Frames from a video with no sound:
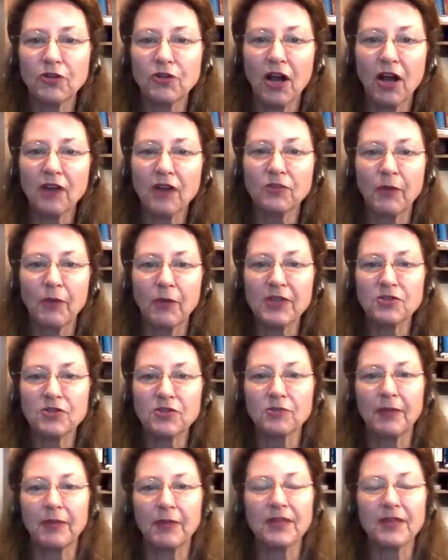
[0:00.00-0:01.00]
Western
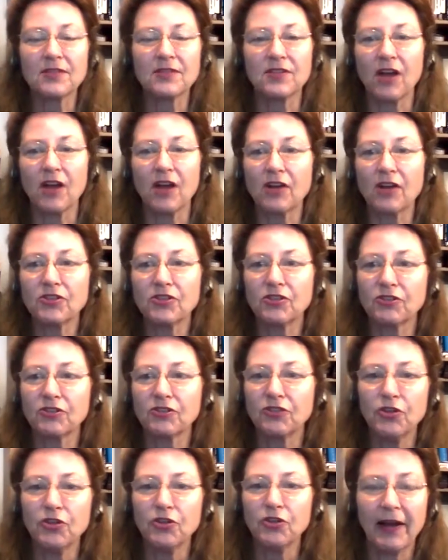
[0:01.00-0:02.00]
medicine doctor
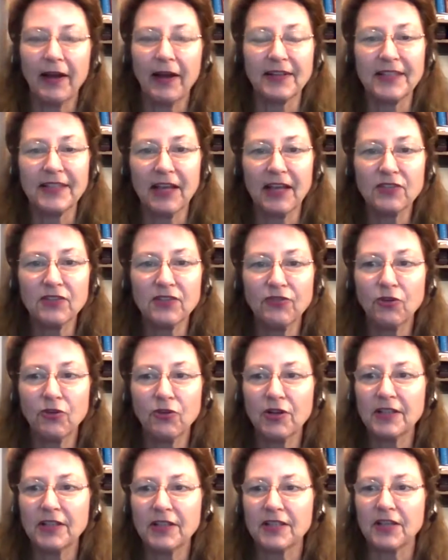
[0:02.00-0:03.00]
knew how to test for
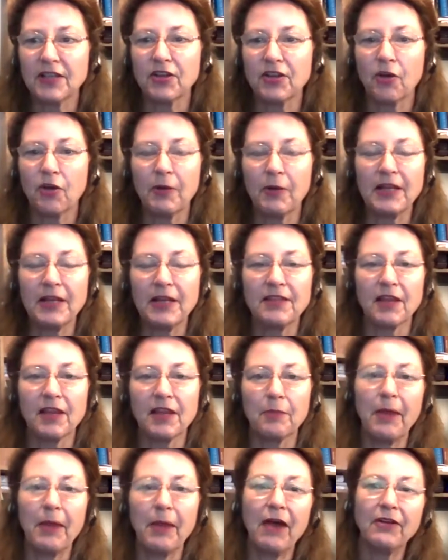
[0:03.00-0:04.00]
it, didn't know anything
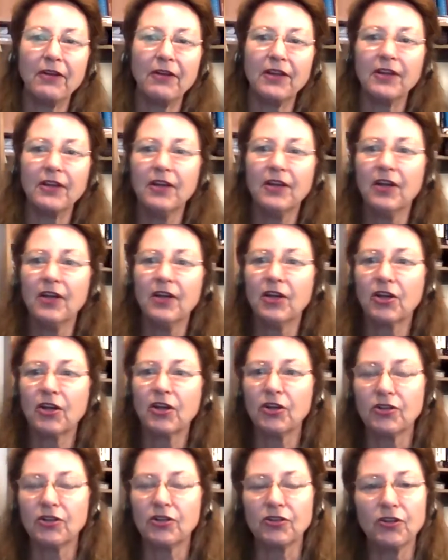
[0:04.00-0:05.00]
about it,
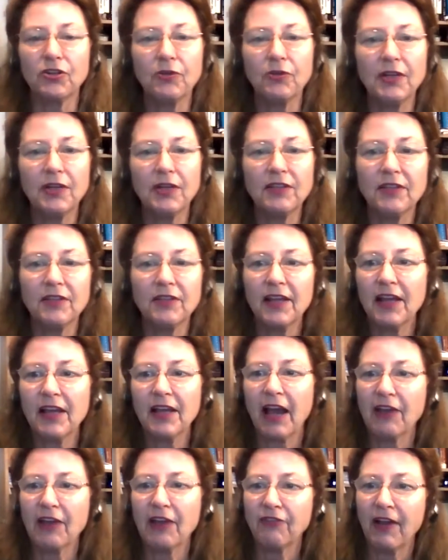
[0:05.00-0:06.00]
couldn't do anything.
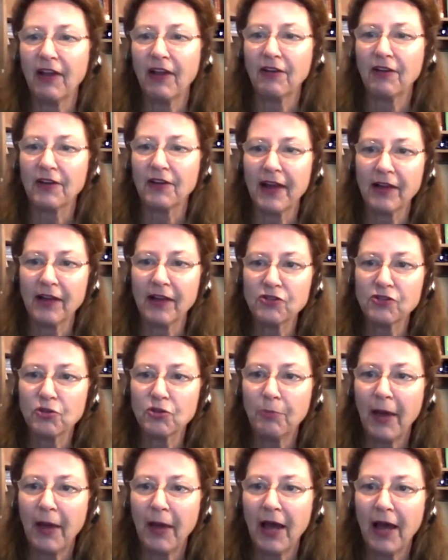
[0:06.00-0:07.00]
I found a
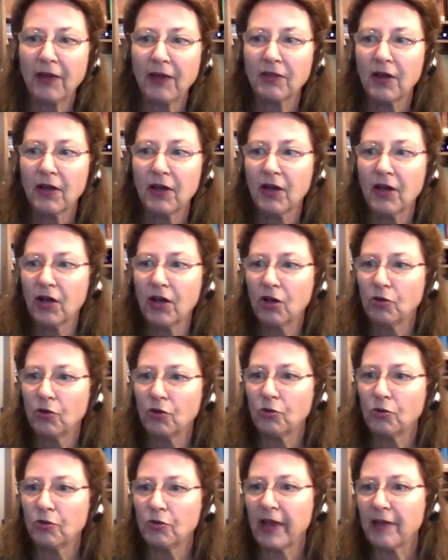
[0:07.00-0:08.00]
naturopath
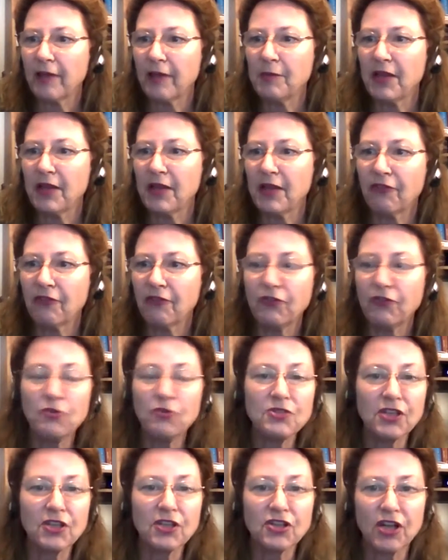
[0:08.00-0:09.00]
who gave me a few
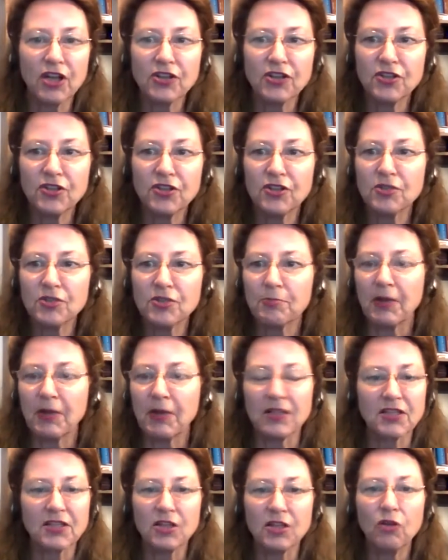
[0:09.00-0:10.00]
suggestions,
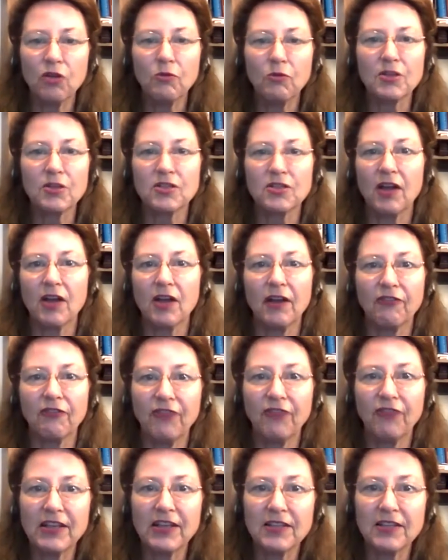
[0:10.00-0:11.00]
but still was not
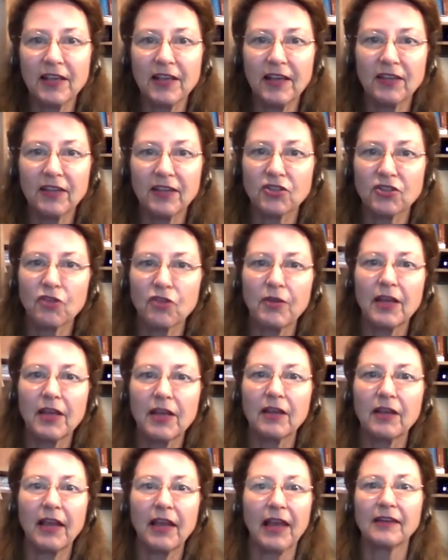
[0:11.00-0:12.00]
fixing it.
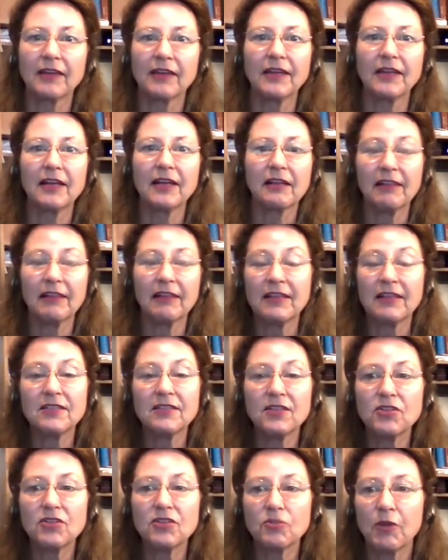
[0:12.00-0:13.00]
Doing candida
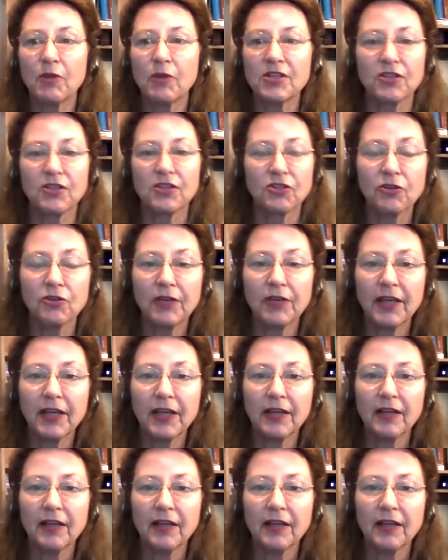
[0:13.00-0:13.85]
cleanses, wasn't doing it.